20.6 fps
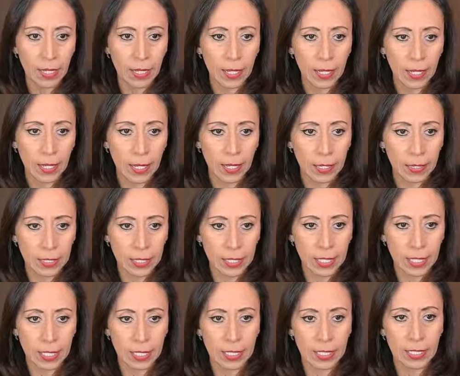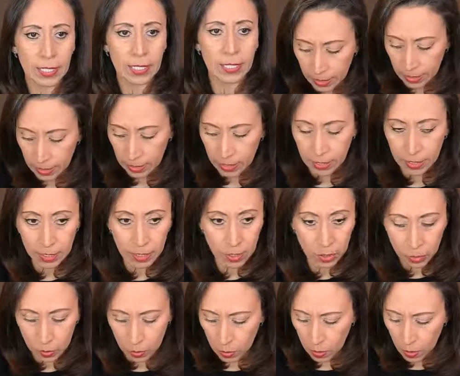and then I need
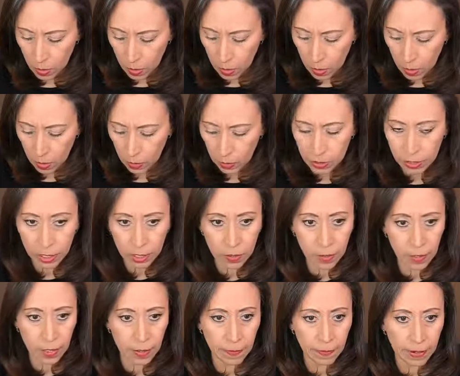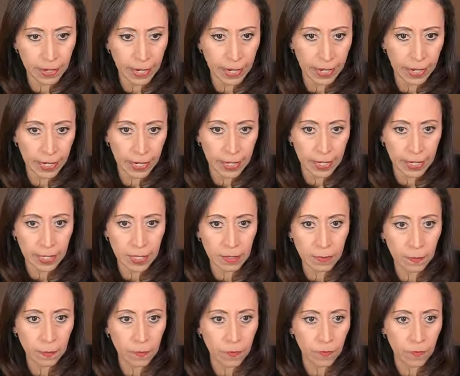to close the curly bracket
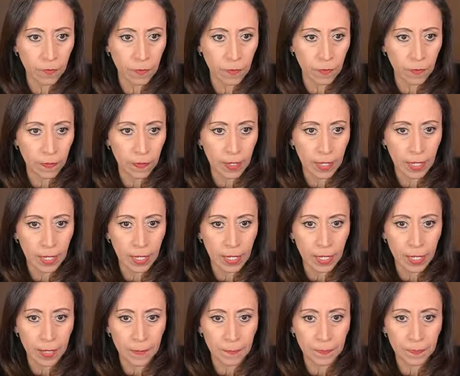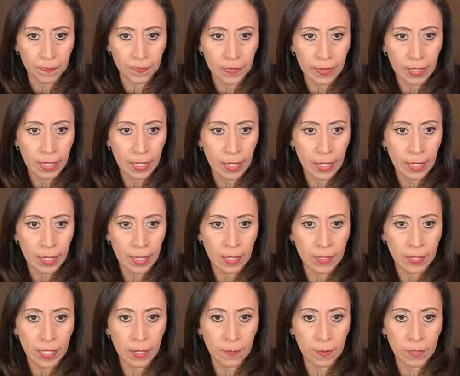for the
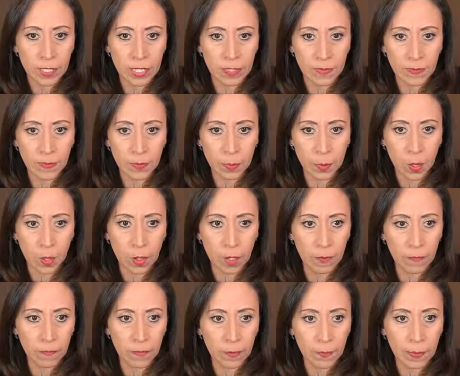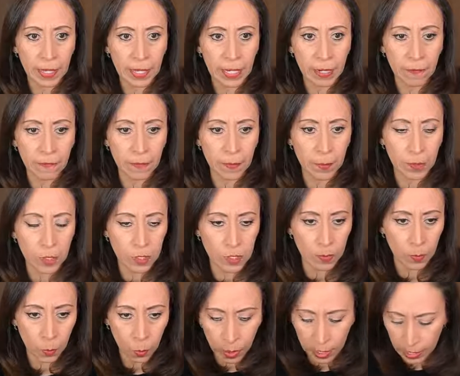table transform column from here from
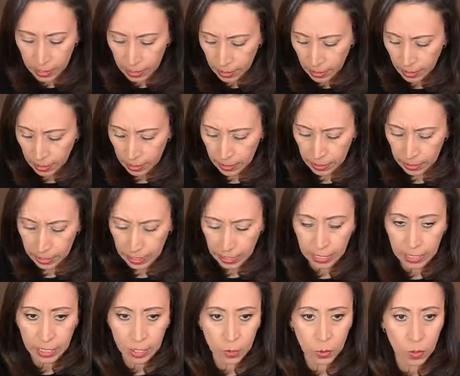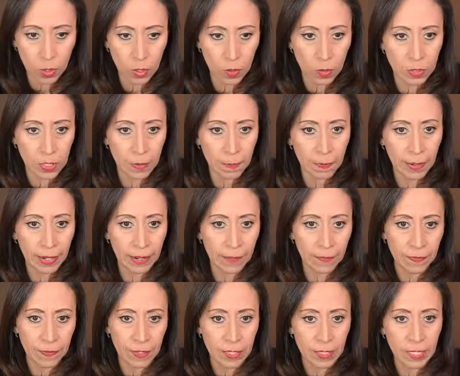custom one, and then I need to close the
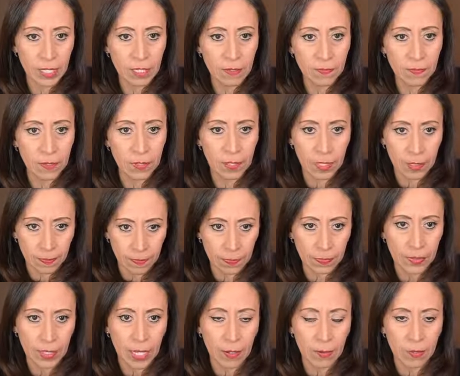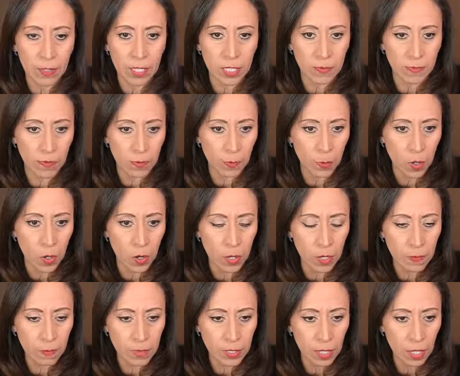parentheses for the table transform
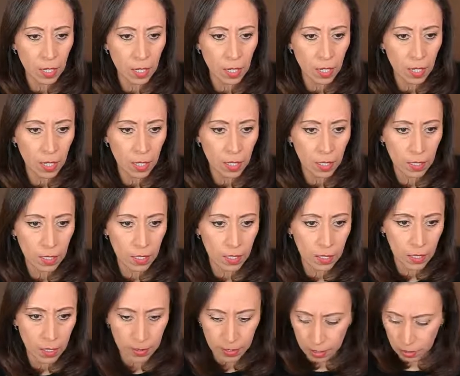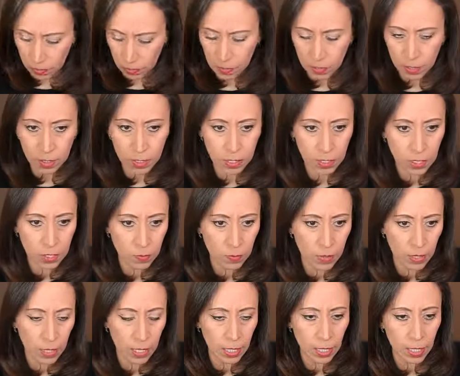columns. I need to delete this
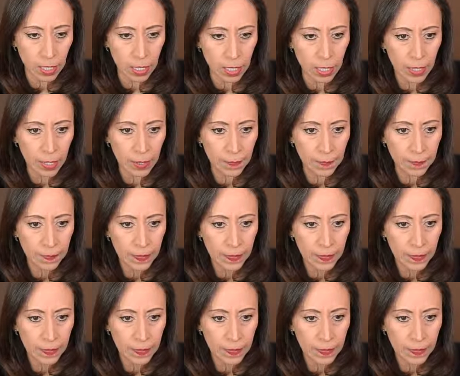one here,